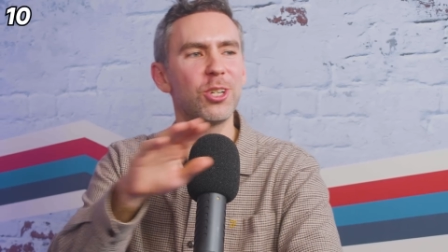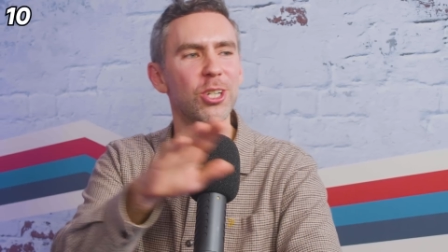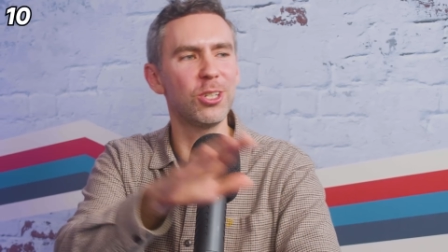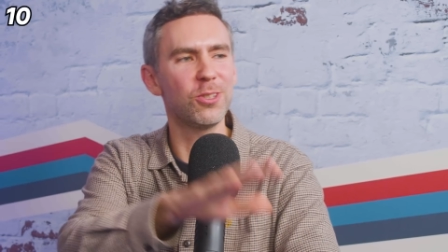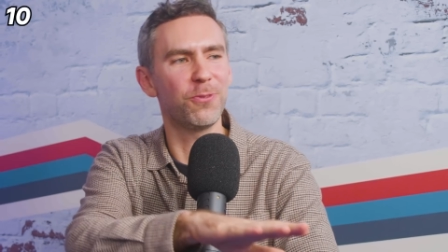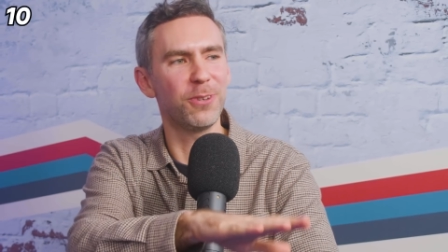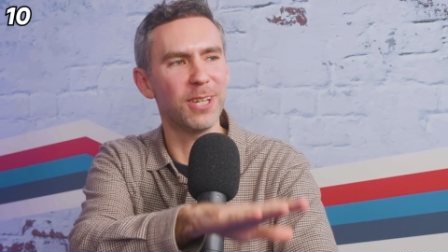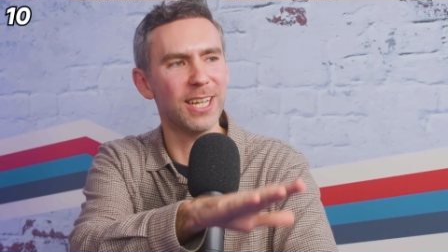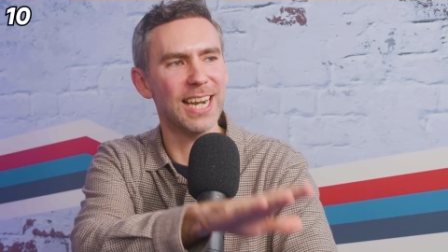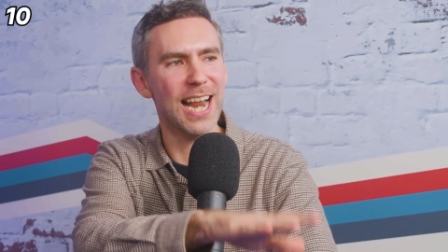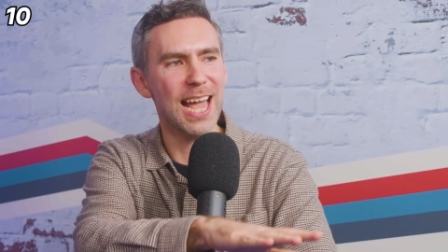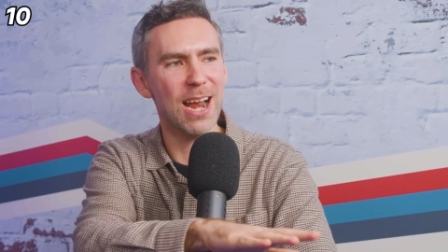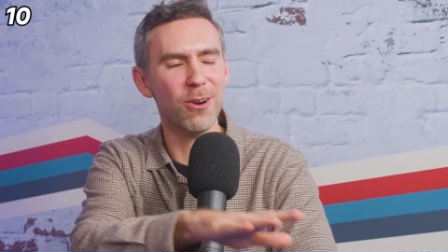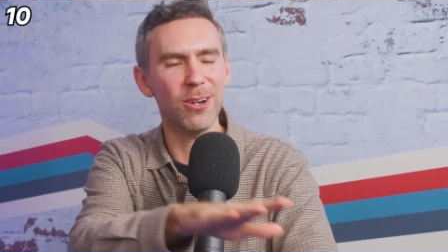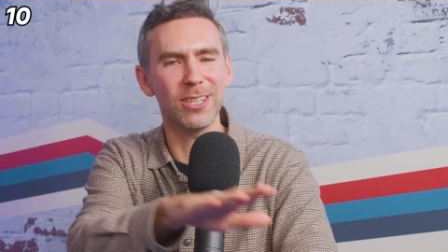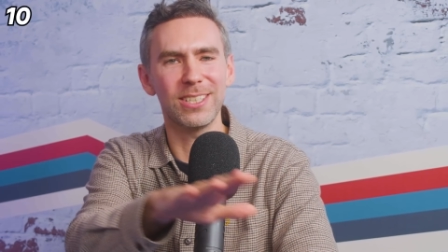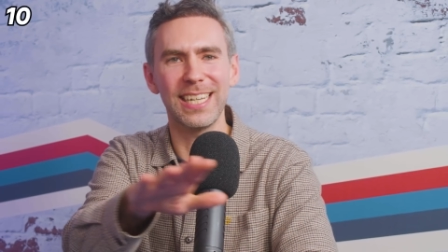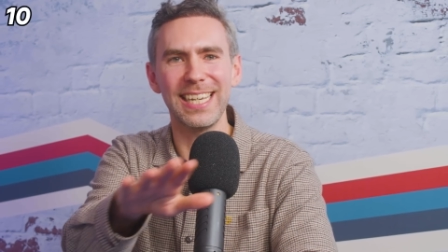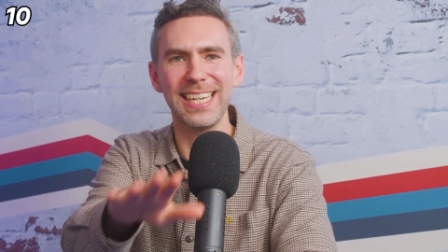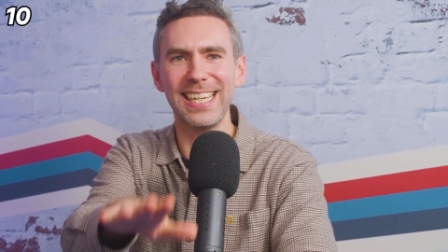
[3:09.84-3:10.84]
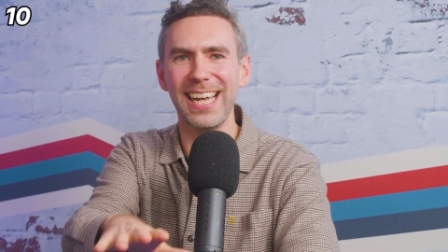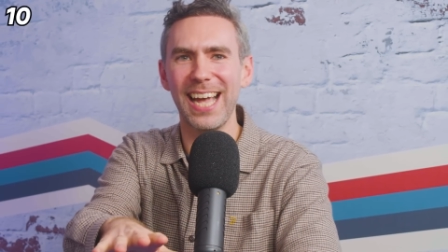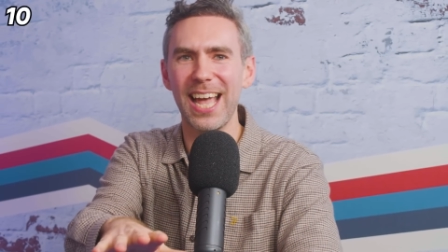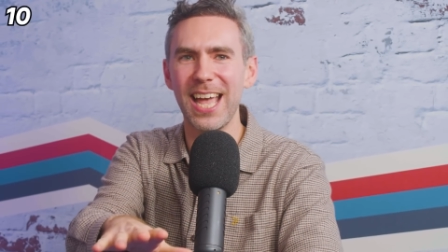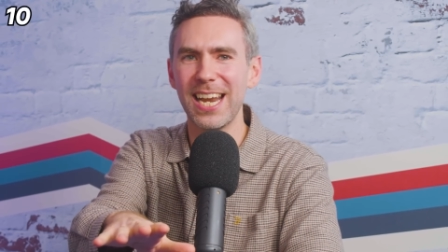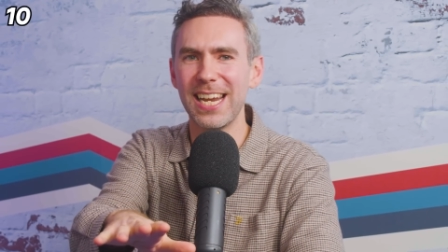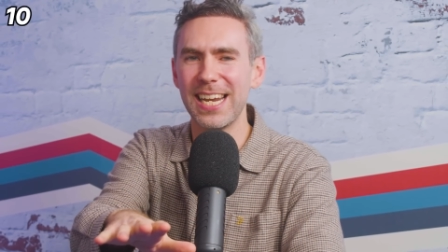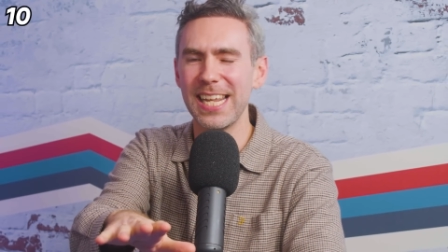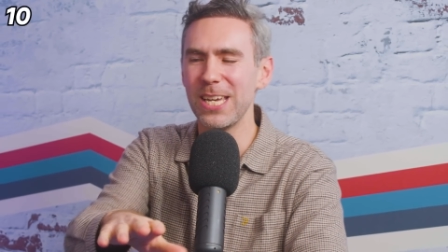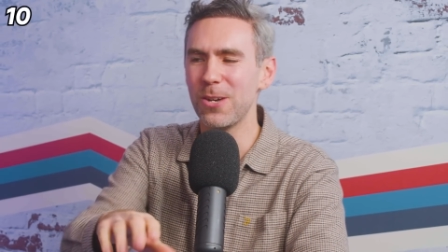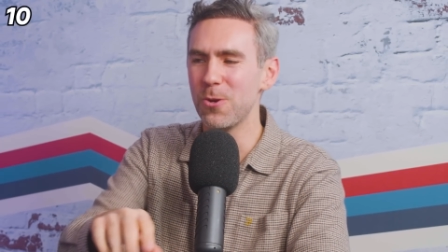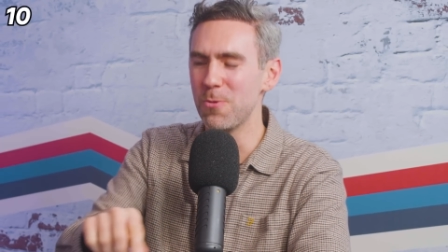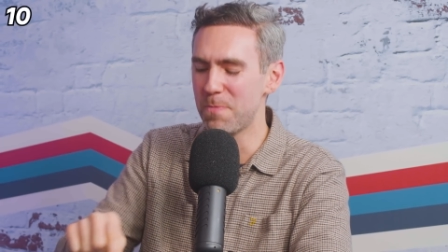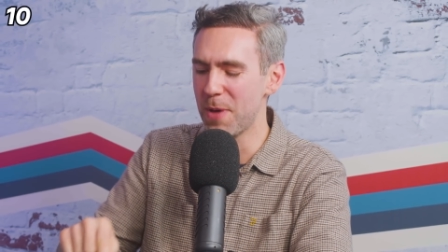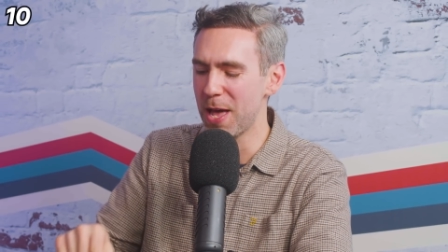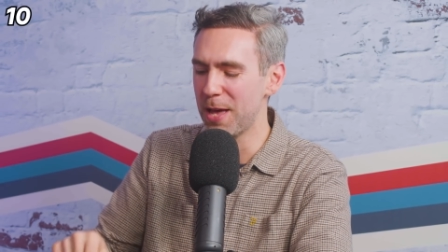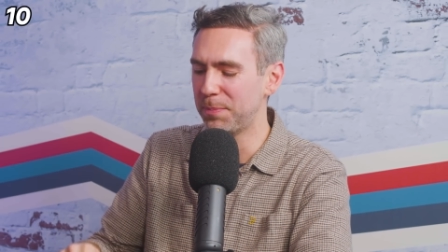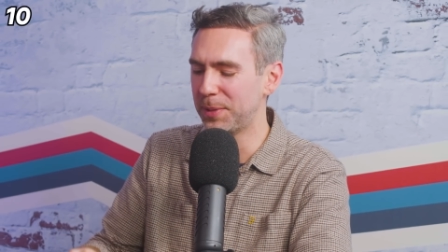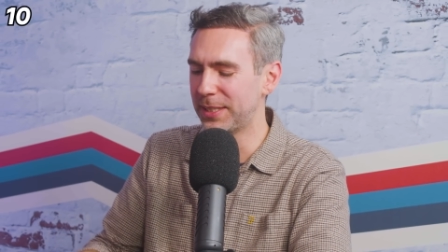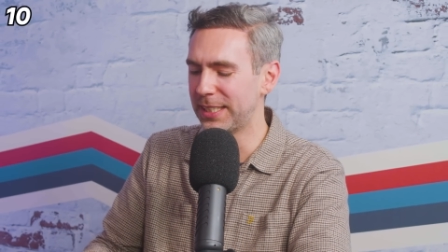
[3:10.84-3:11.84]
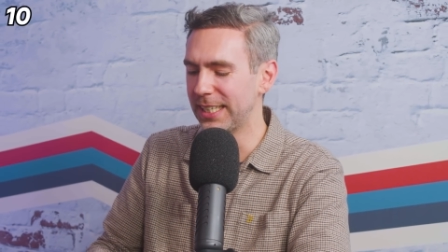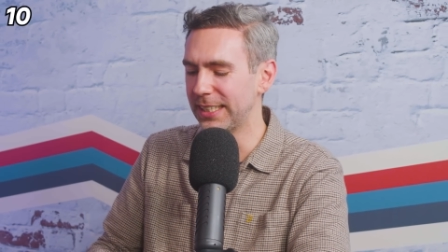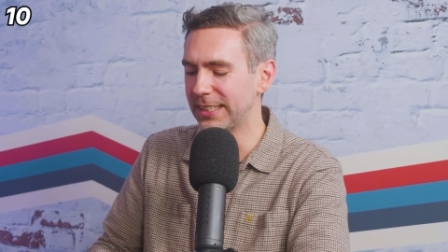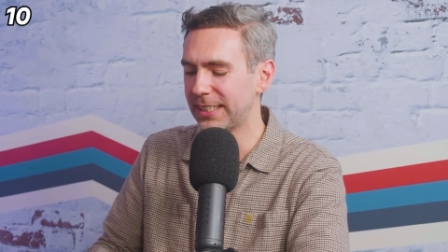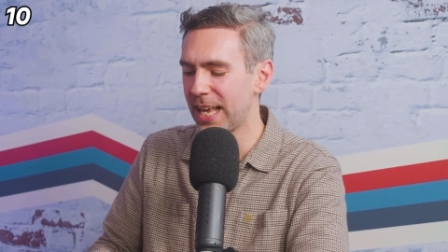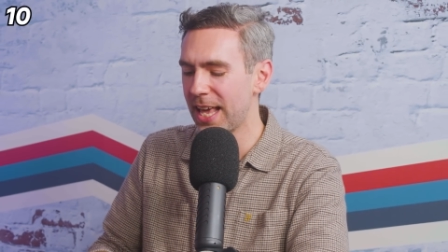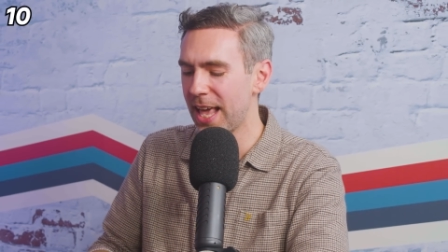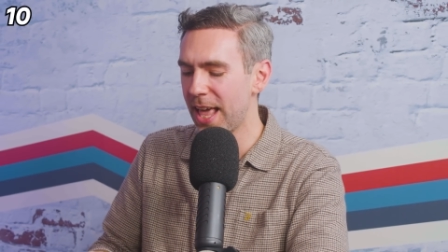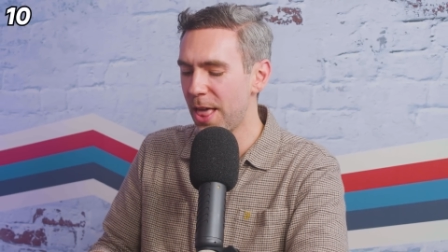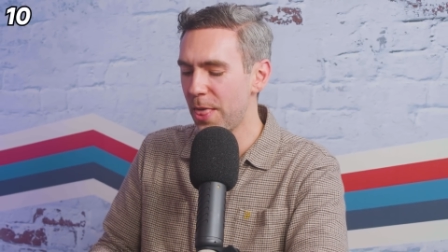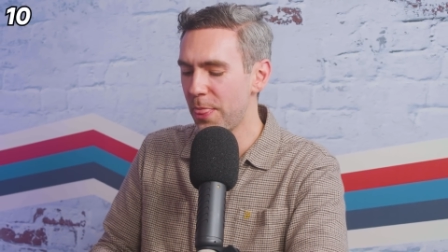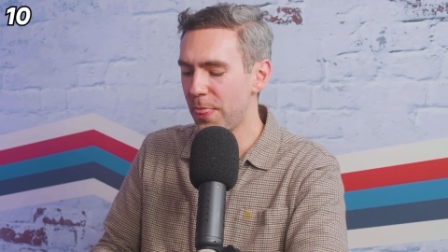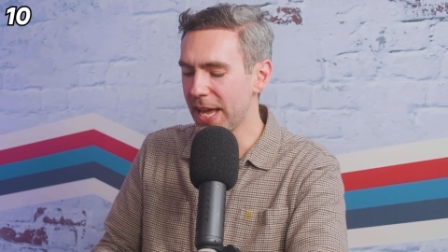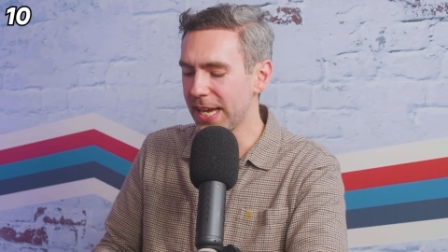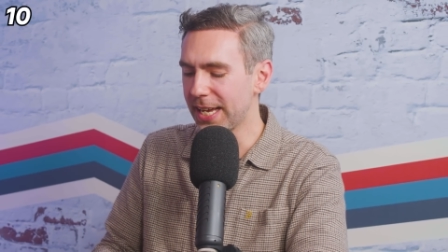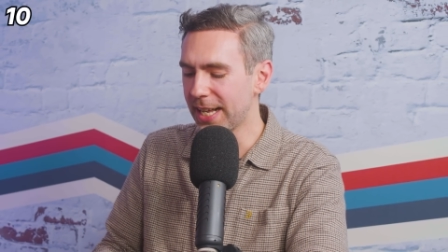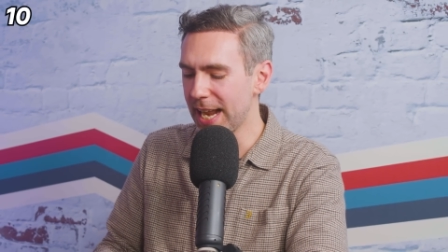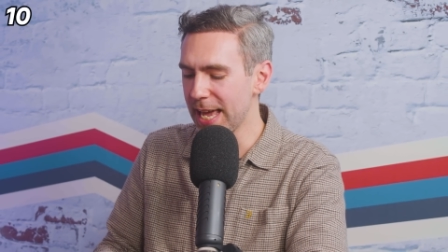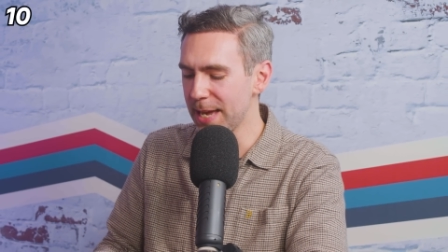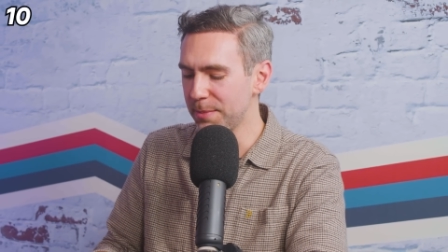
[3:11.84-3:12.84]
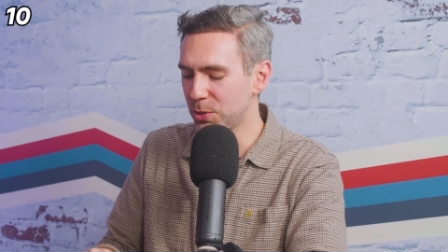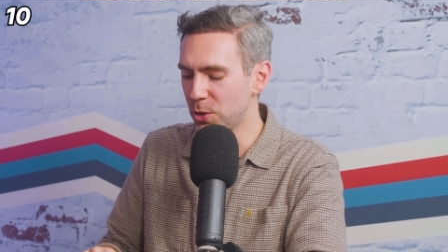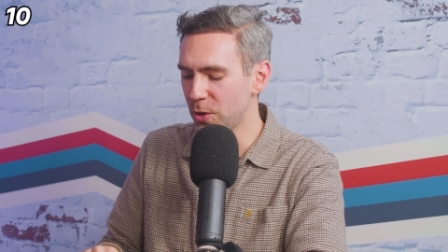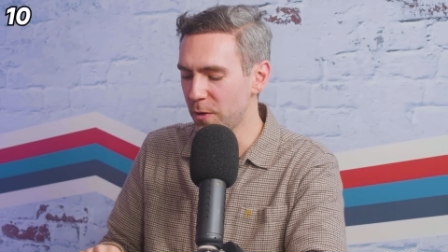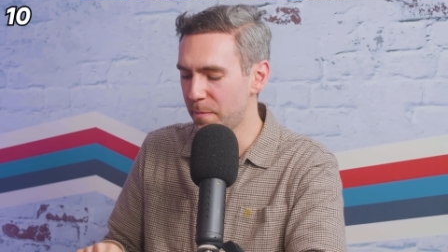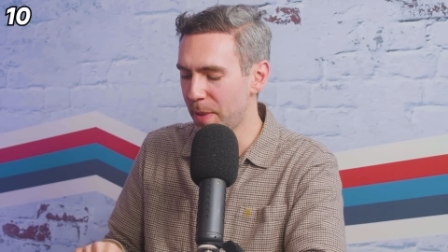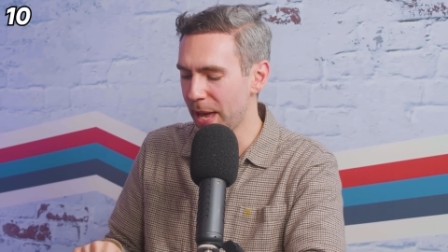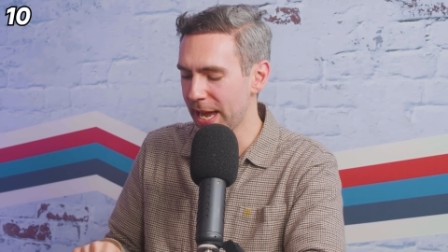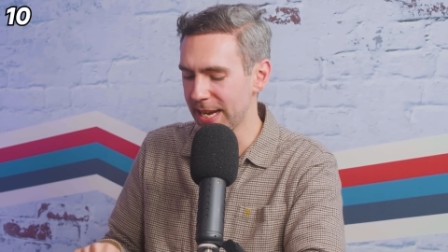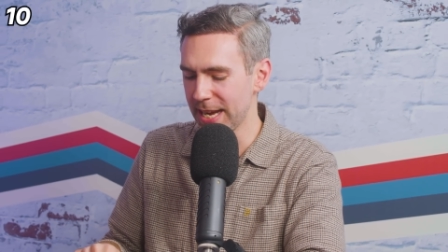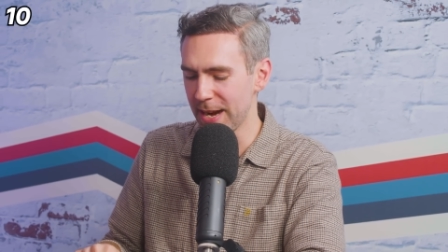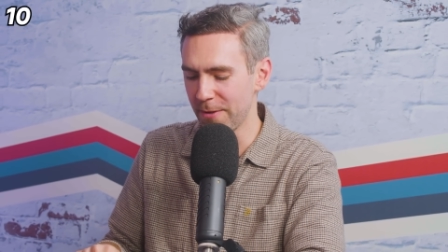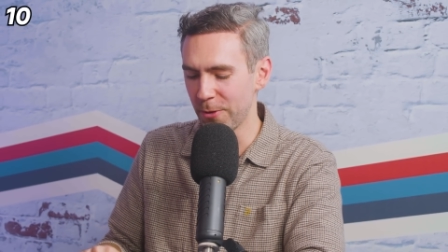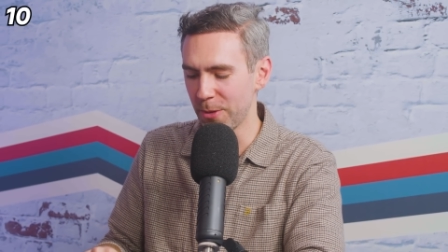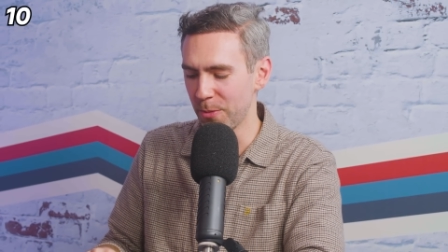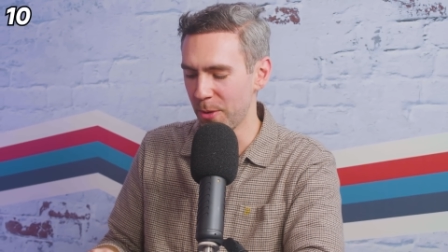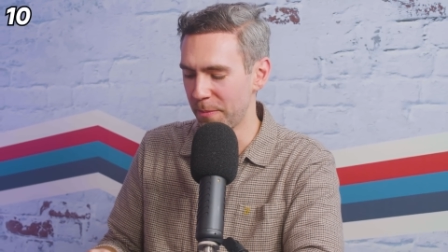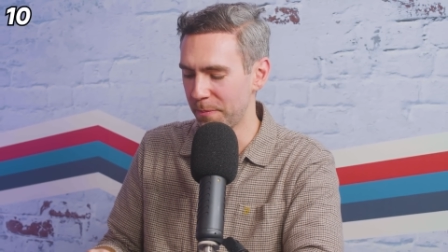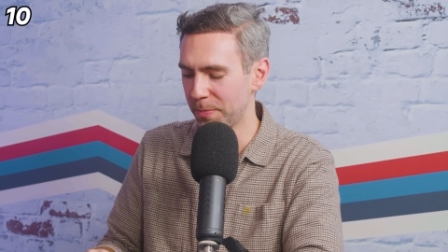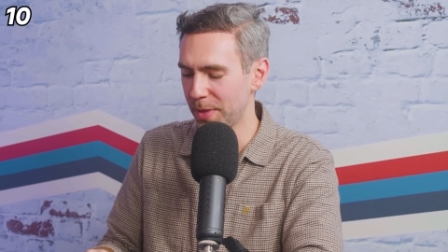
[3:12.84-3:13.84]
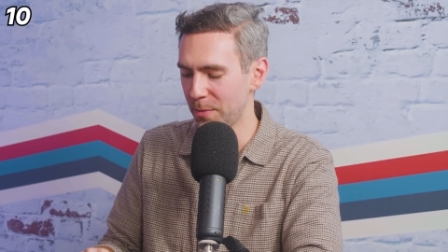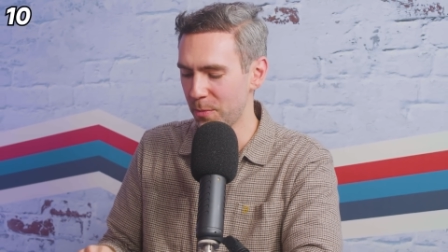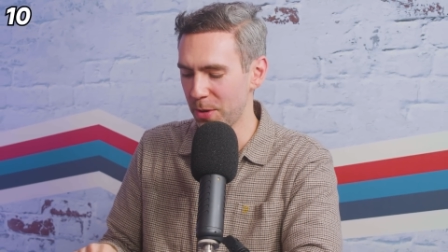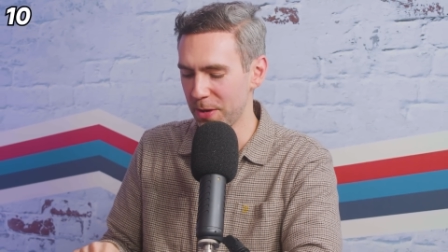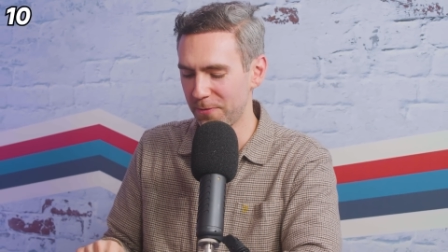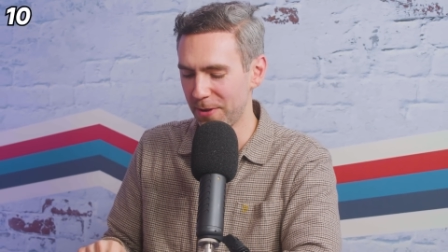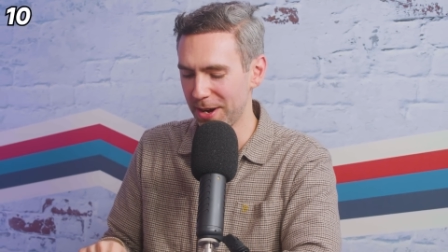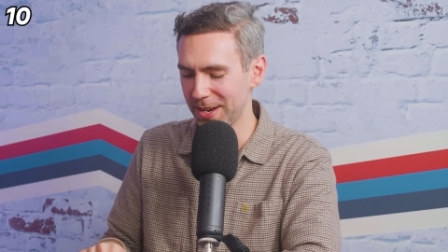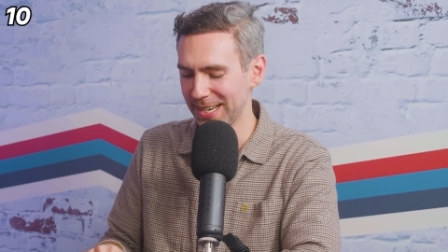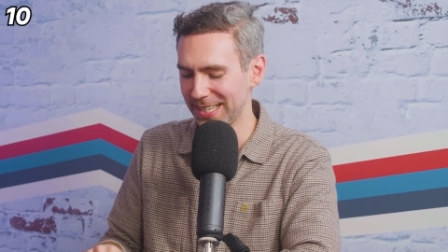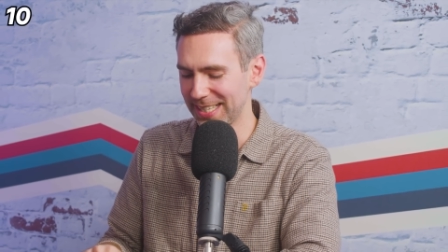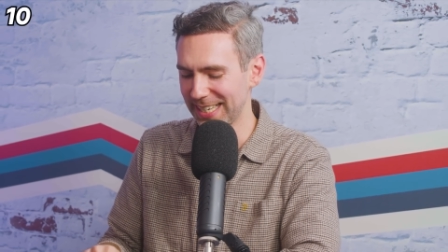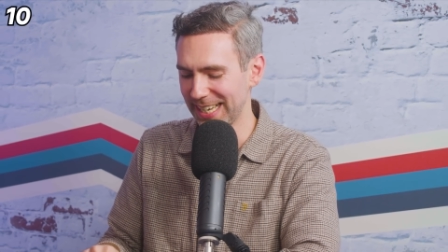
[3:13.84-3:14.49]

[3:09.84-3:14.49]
just for clarity and legal purposes, they claim to have paid everyone and refunded